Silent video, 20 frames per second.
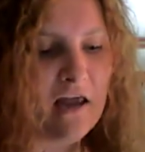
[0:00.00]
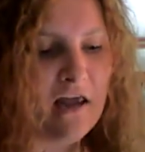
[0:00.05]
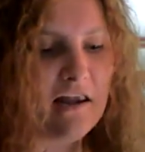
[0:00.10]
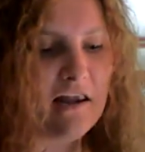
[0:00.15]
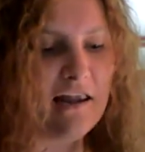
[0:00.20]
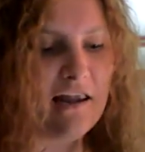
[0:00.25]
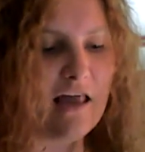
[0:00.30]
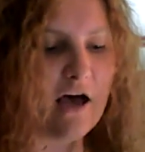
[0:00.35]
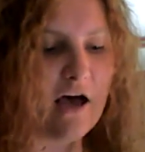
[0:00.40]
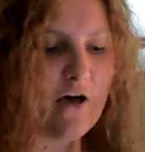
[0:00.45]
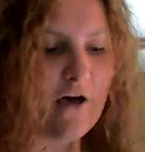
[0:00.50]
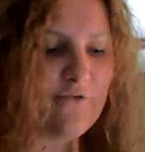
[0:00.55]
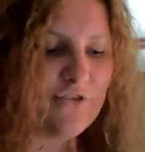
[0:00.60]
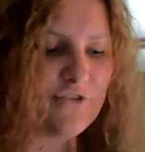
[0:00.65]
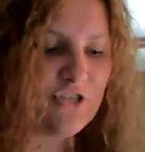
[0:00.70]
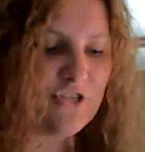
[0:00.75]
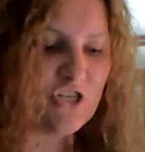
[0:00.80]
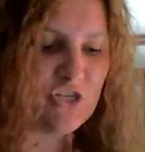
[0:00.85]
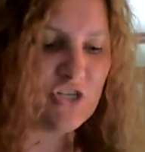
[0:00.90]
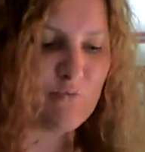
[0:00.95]
Love
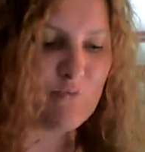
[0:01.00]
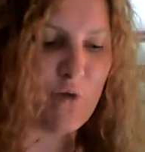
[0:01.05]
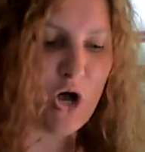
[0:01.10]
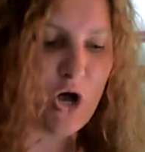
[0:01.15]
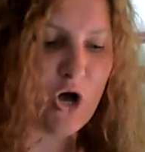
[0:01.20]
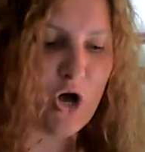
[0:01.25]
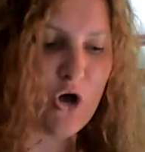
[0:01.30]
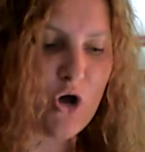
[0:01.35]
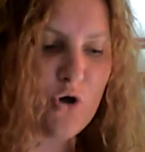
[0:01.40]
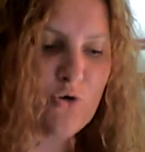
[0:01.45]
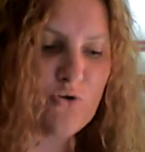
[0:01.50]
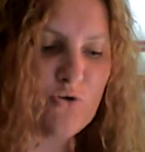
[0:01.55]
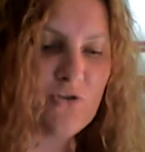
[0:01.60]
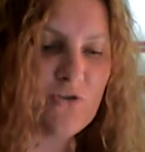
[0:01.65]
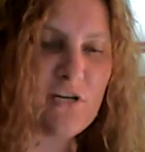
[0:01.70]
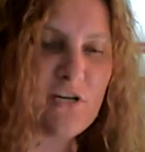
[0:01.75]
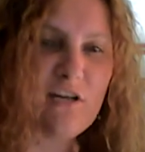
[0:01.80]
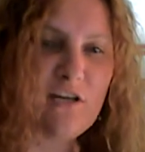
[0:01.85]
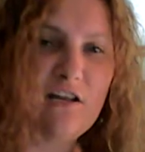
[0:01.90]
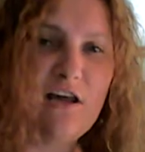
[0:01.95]
is disposed
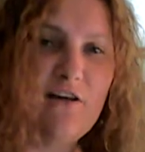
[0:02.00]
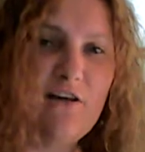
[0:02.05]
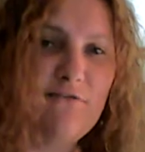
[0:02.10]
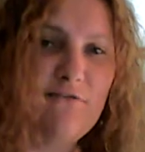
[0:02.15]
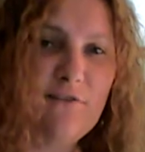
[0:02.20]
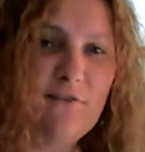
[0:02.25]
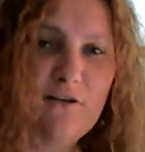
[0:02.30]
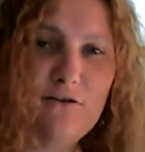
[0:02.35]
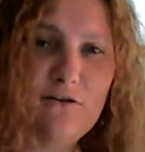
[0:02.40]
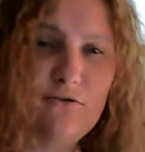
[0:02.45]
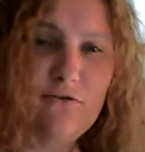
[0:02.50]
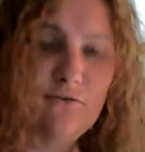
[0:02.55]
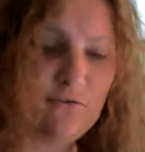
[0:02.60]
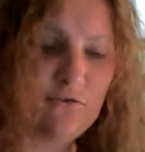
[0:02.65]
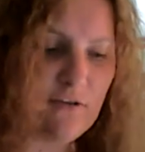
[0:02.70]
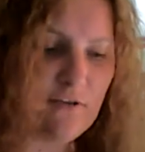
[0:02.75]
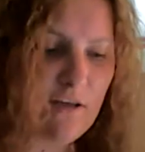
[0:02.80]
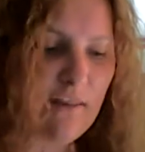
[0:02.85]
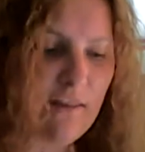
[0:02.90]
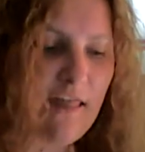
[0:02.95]
and
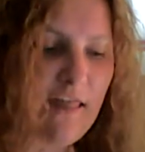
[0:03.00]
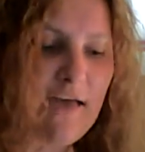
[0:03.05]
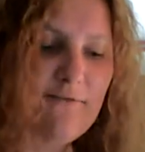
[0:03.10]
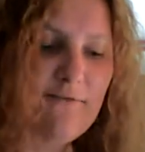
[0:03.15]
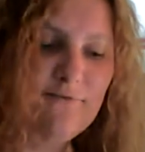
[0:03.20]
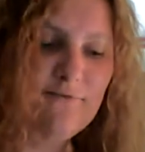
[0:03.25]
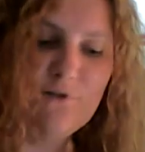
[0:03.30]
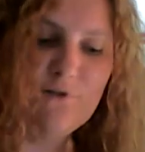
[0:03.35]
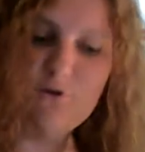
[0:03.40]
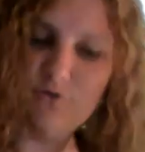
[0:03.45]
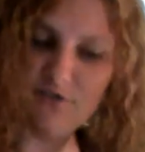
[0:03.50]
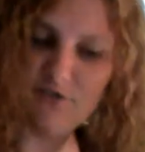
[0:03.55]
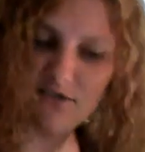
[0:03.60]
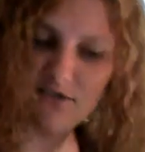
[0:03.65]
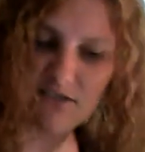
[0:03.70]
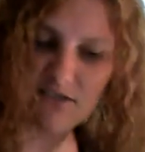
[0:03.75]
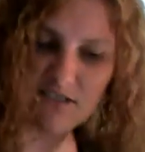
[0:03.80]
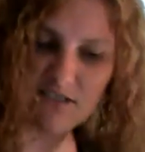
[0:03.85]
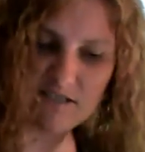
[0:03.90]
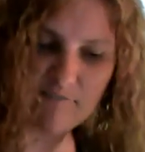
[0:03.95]
life loses
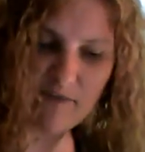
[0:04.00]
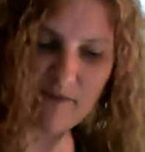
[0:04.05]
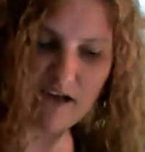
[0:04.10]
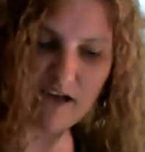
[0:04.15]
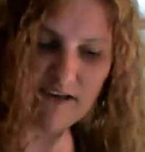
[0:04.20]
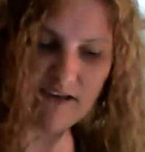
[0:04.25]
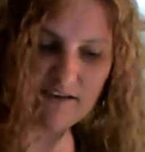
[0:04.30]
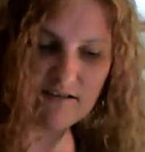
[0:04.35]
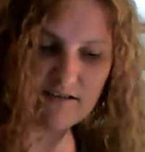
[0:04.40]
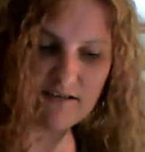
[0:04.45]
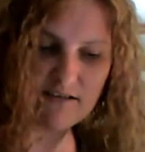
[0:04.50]
its spice.